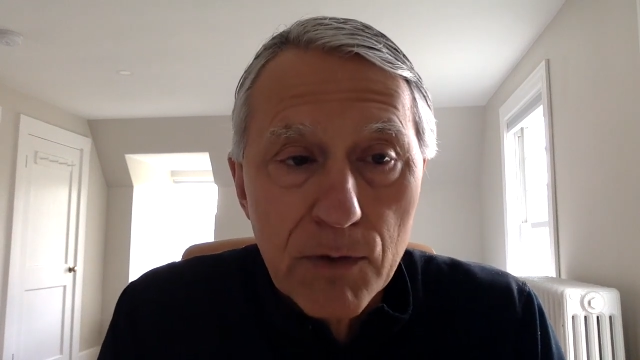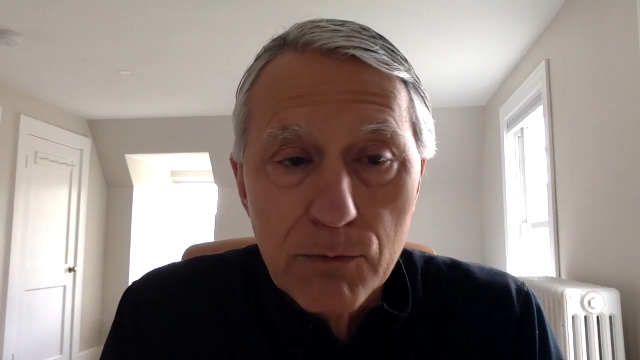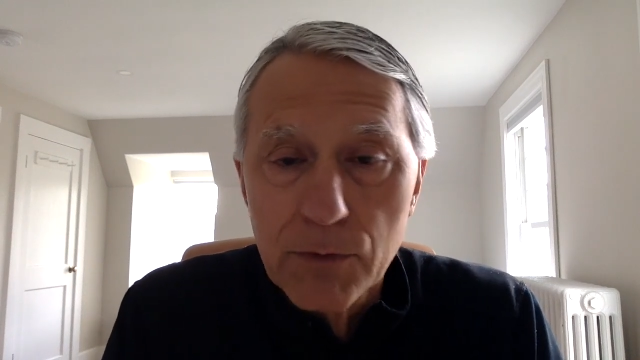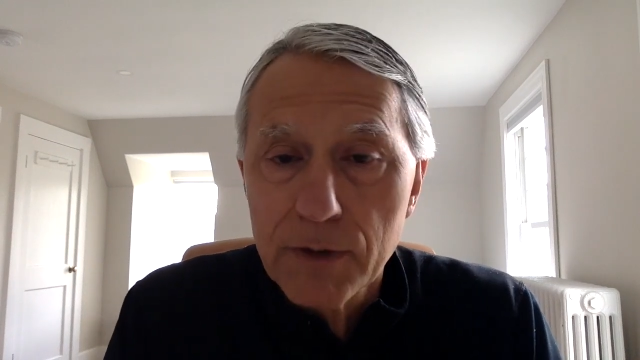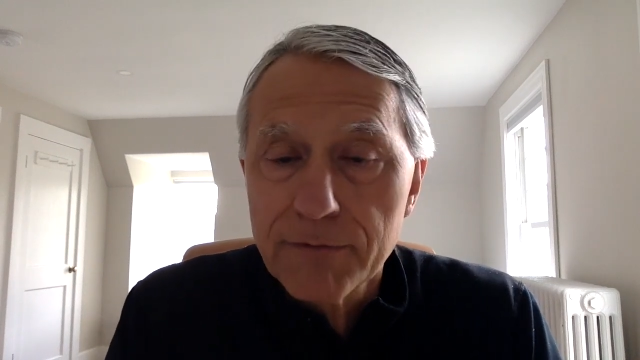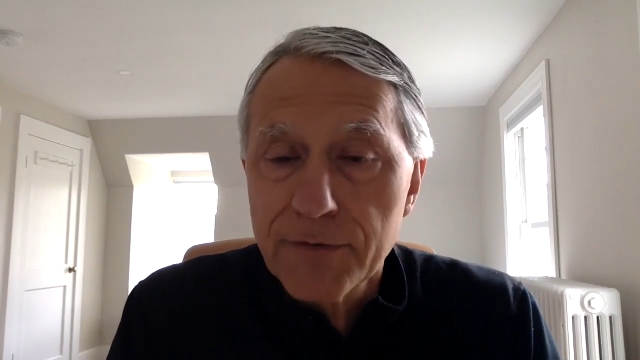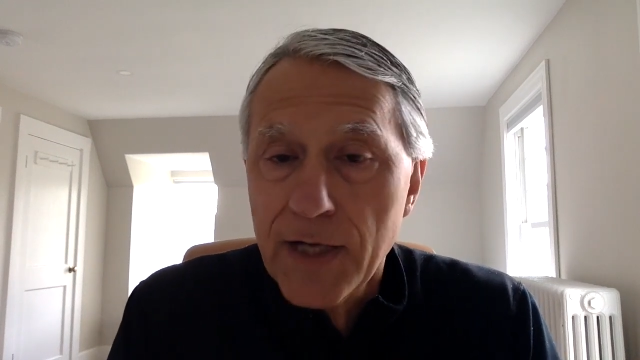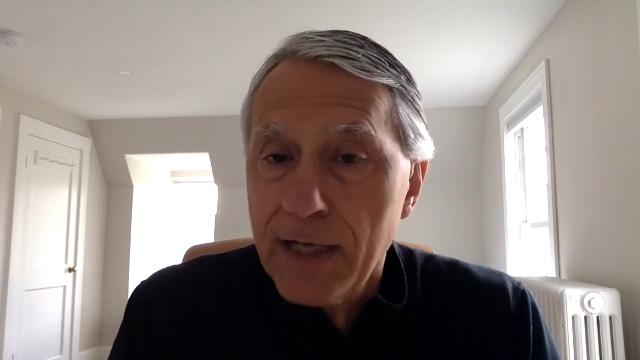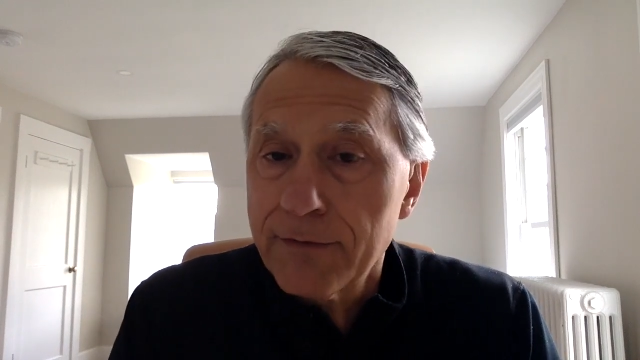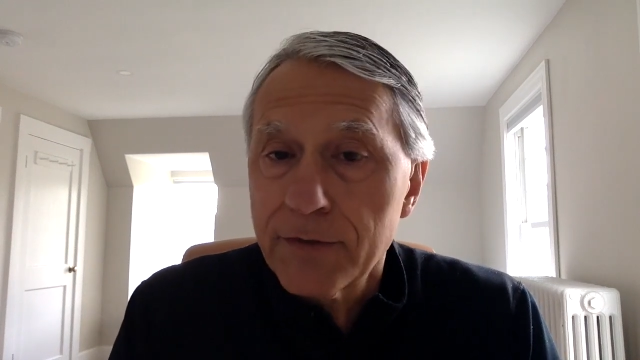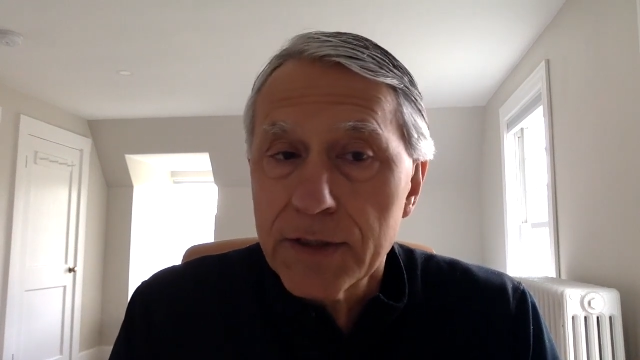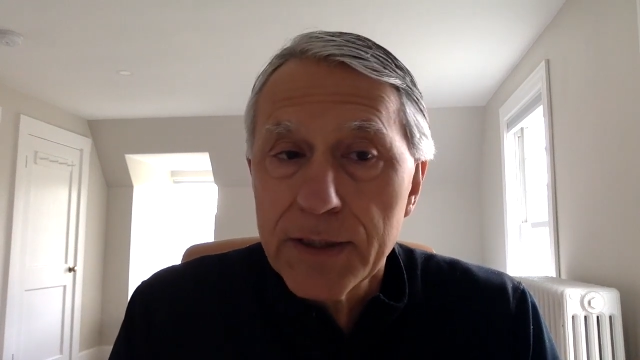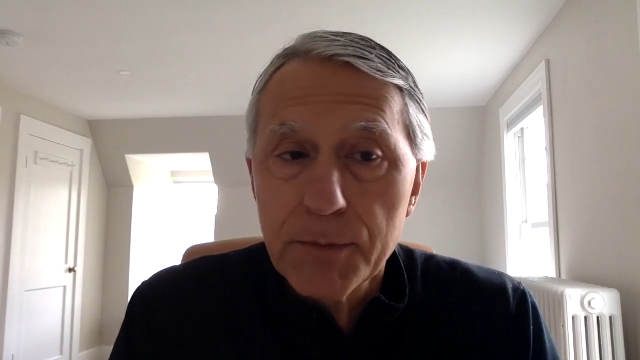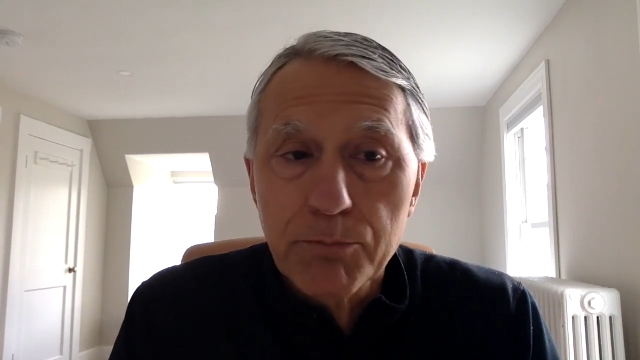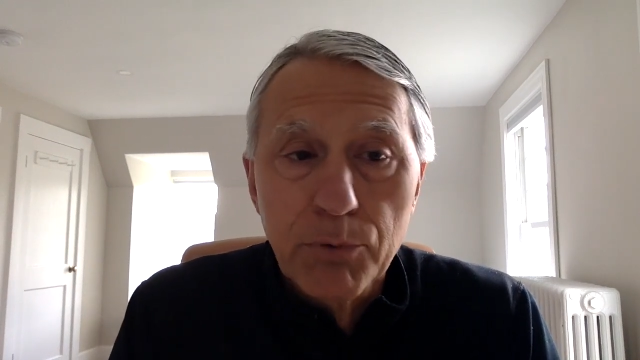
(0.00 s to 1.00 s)
We've
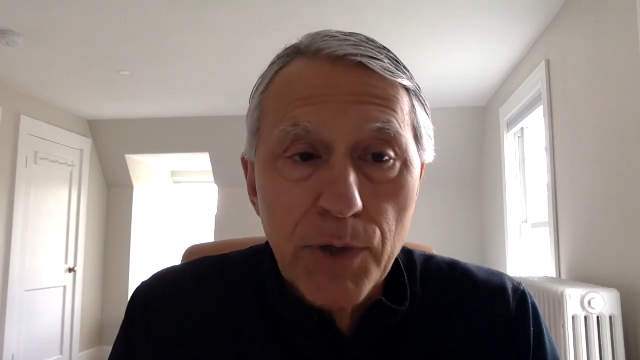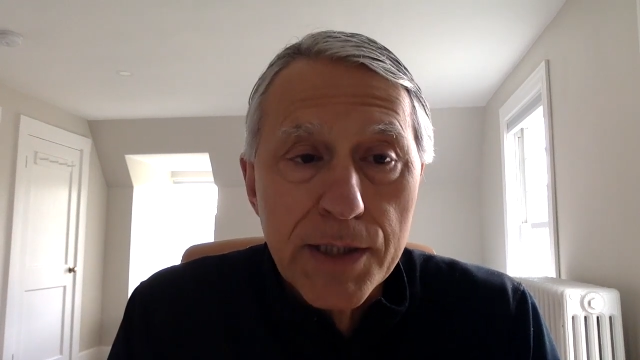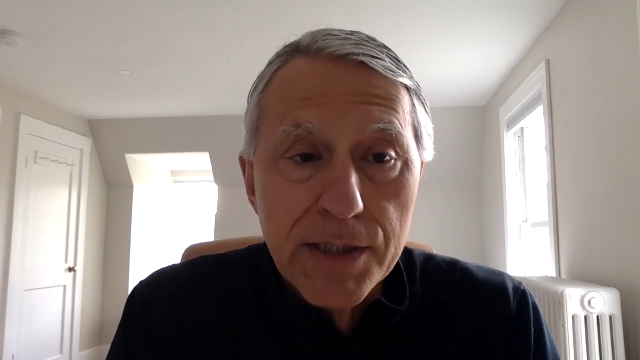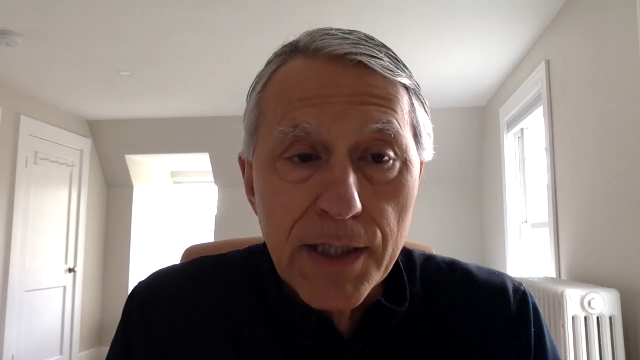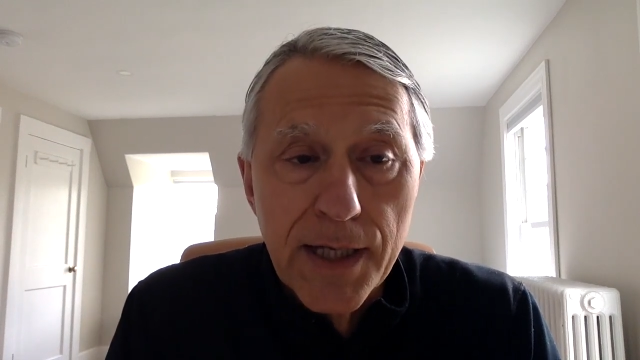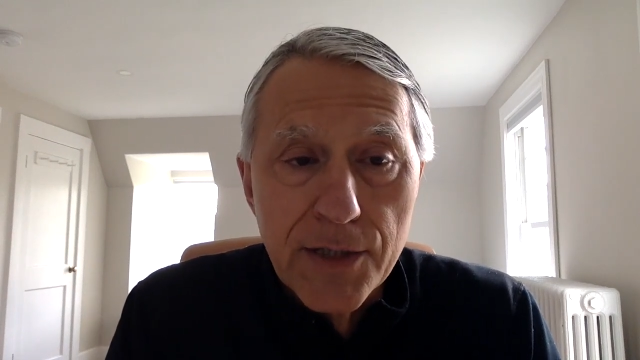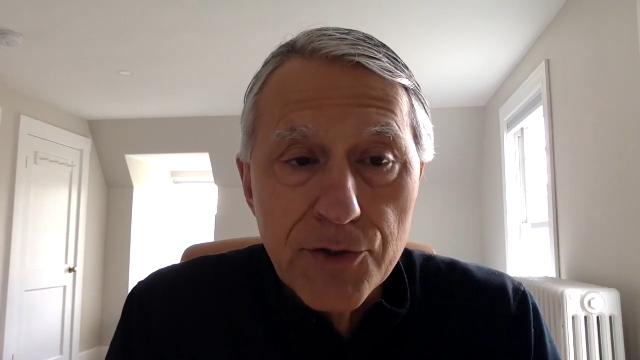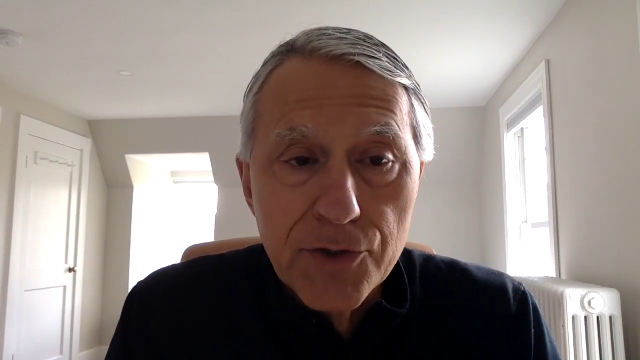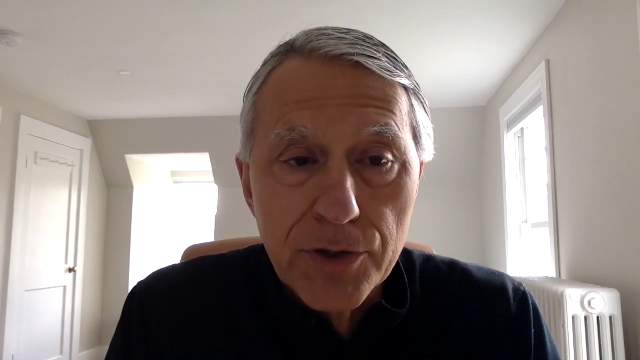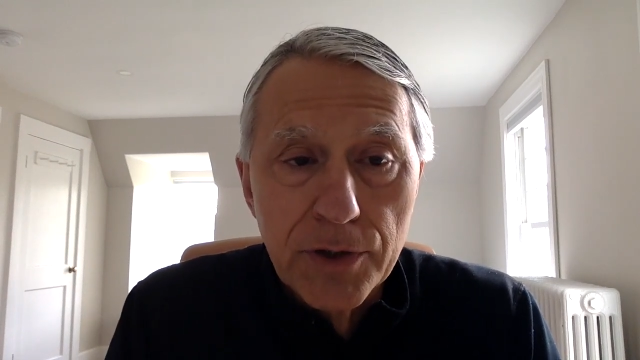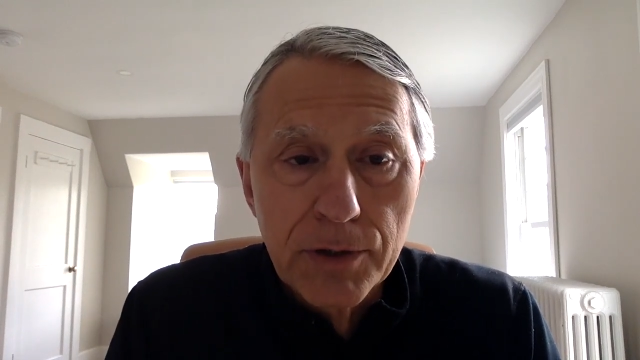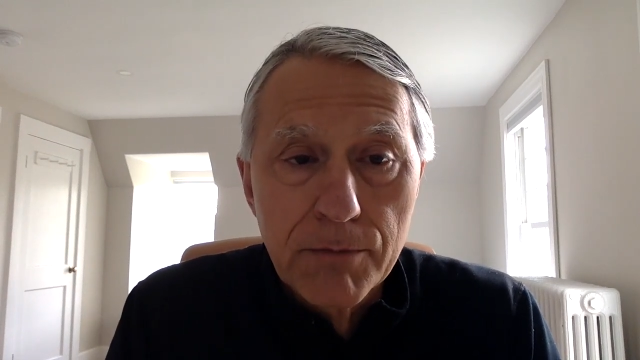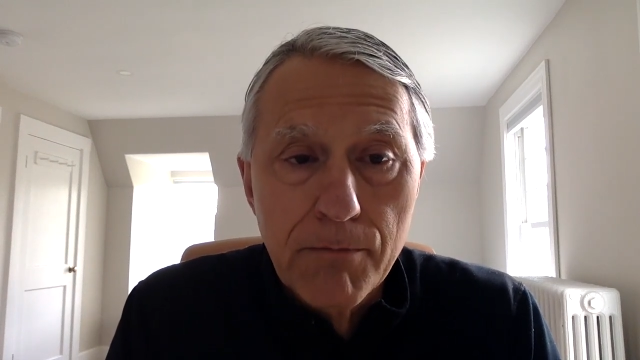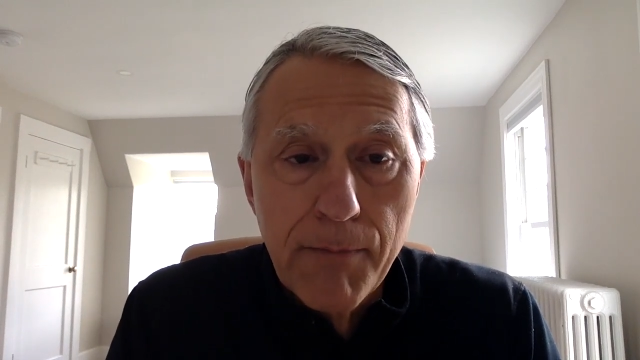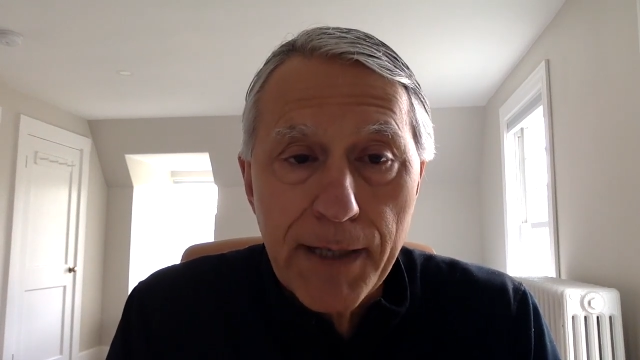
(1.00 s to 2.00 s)
covered the
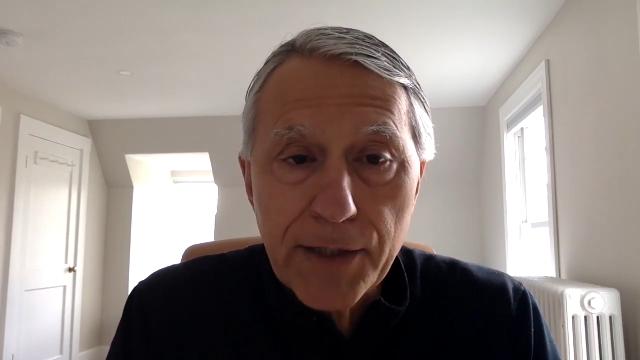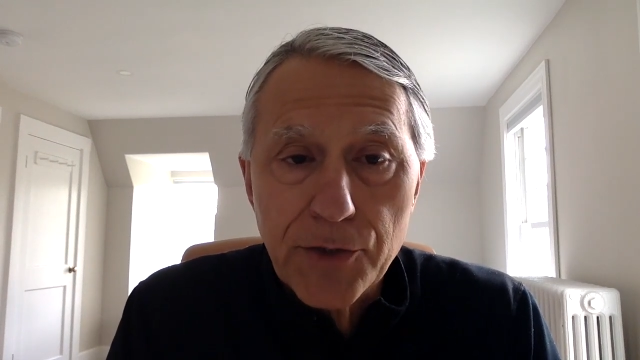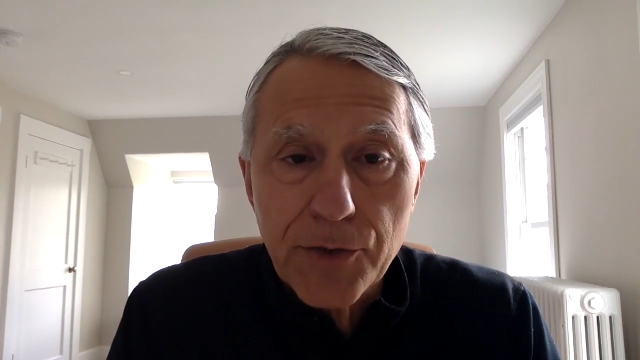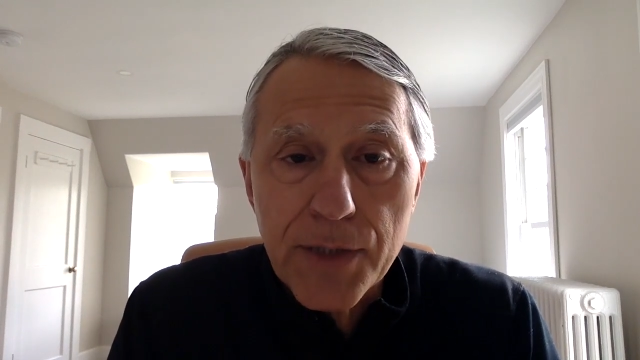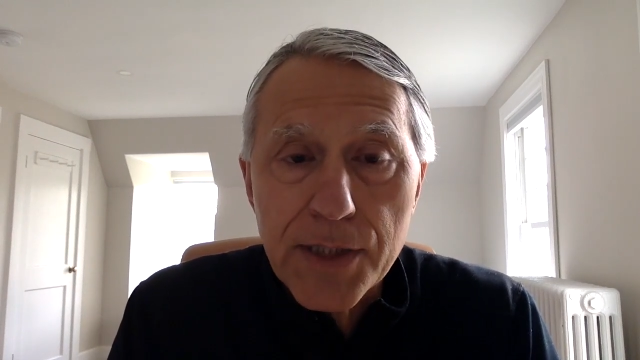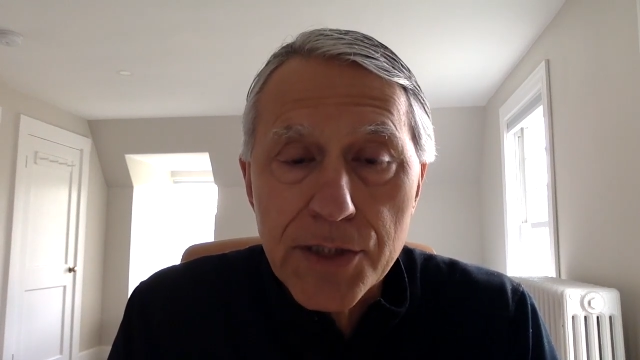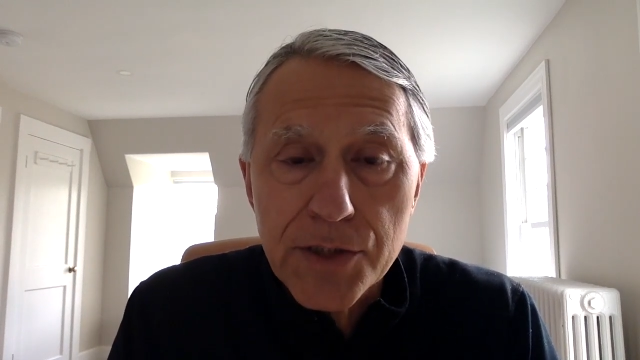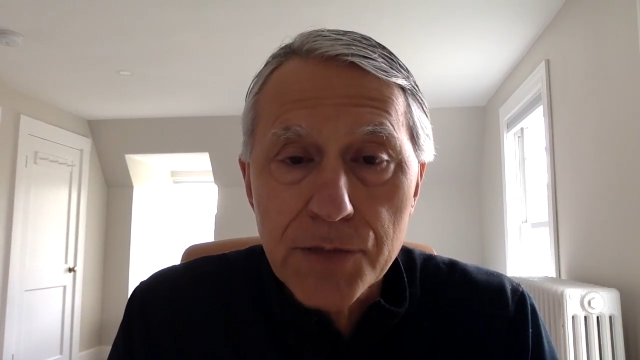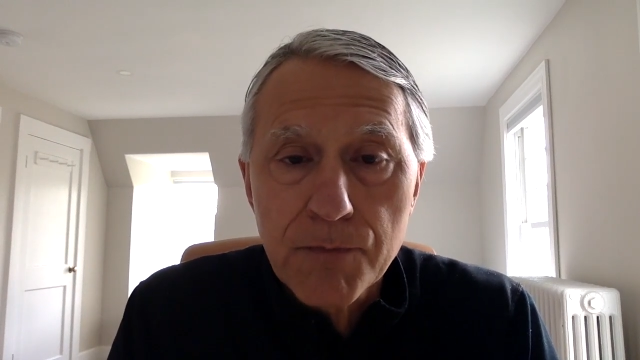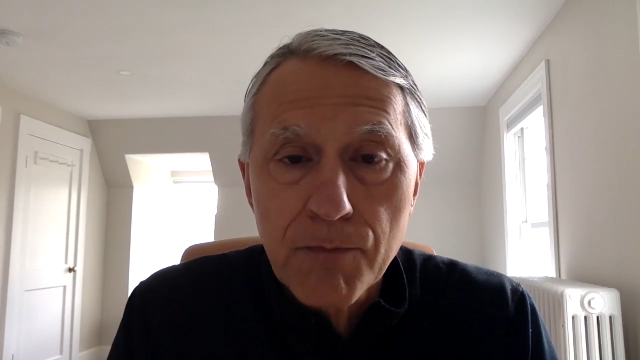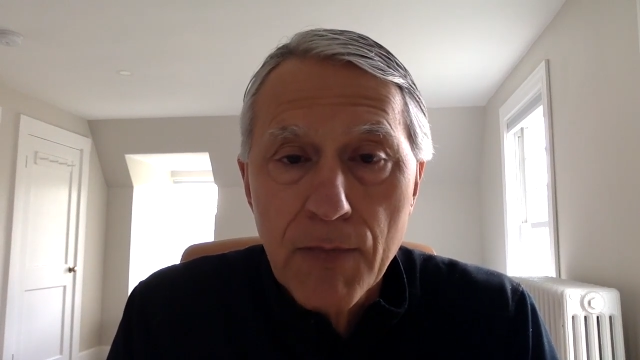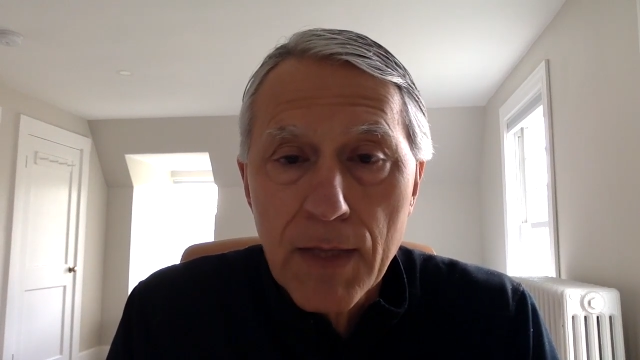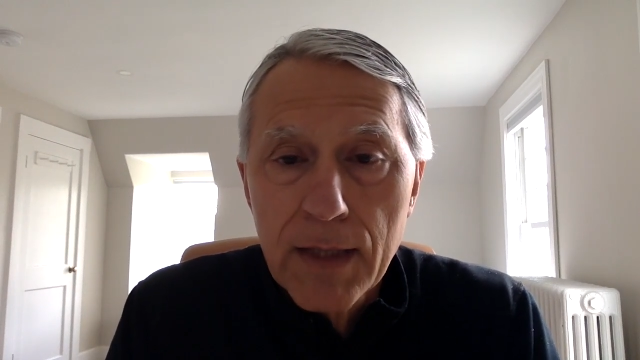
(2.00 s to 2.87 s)
presidential matrix,